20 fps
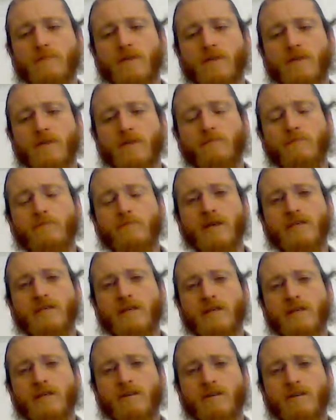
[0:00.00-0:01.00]
And the pig
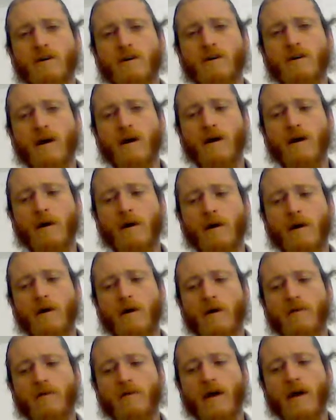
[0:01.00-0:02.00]
says, no,
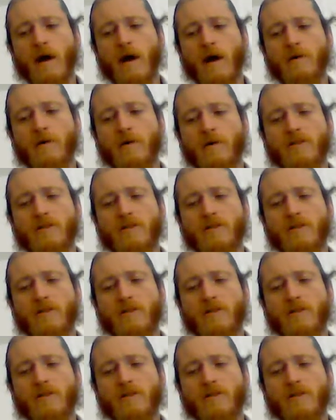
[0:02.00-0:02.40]
I'm very happy in